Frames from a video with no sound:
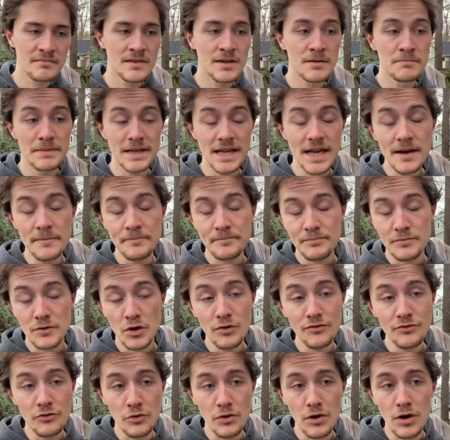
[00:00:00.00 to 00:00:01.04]
But yeah,
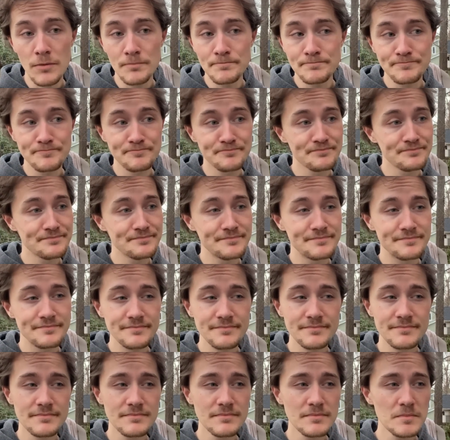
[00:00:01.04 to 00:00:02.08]
overall,
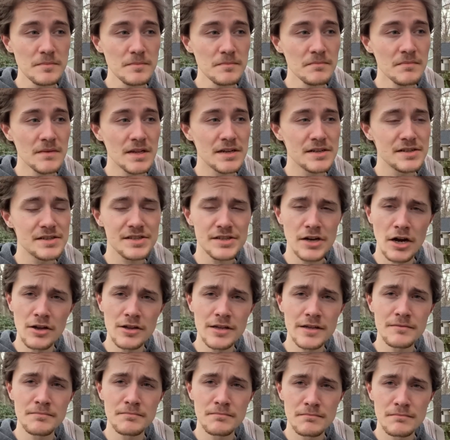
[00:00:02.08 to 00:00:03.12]

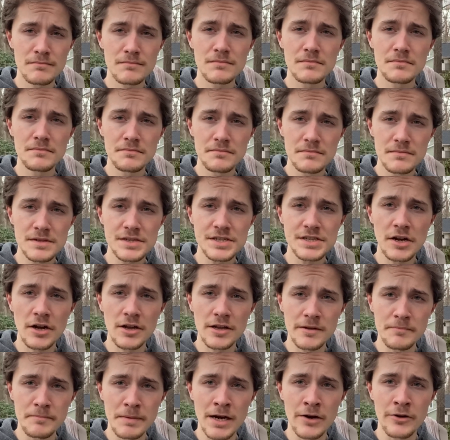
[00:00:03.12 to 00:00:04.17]
solid
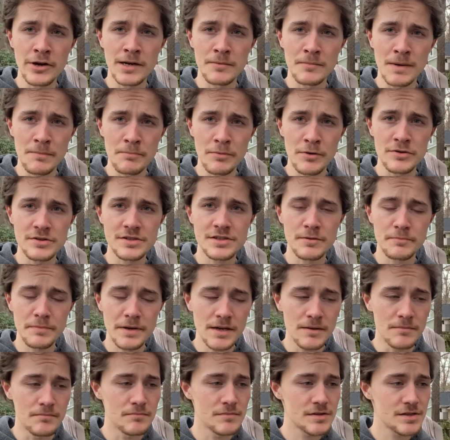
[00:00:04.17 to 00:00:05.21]
pairing in my personal
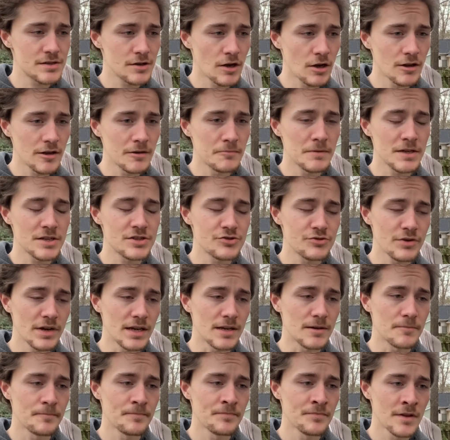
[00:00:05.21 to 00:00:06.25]
opinion. Solid mixed drink.
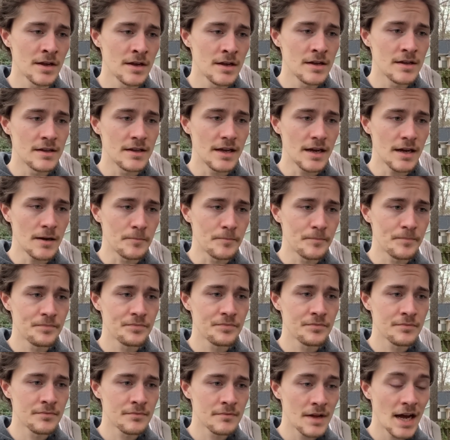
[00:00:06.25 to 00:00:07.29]
Yeah,
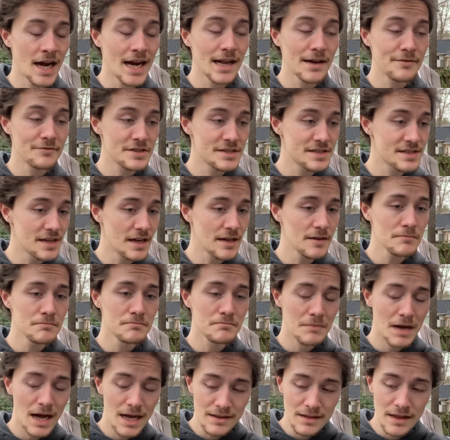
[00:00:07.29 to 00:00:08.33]
I'd have to say
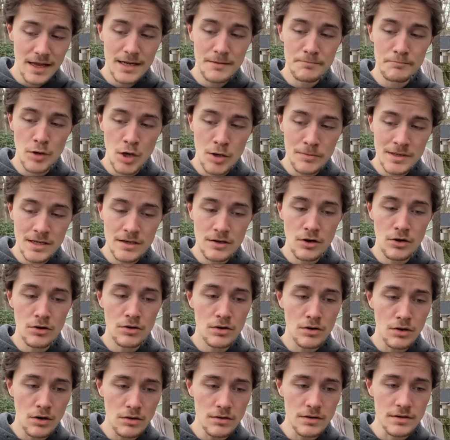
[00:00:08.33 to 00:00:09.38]
I like bourbon and
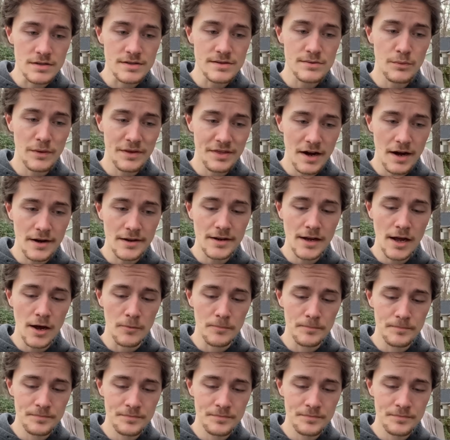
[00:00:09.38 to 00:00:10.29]
Coca-Colas, without a doubt.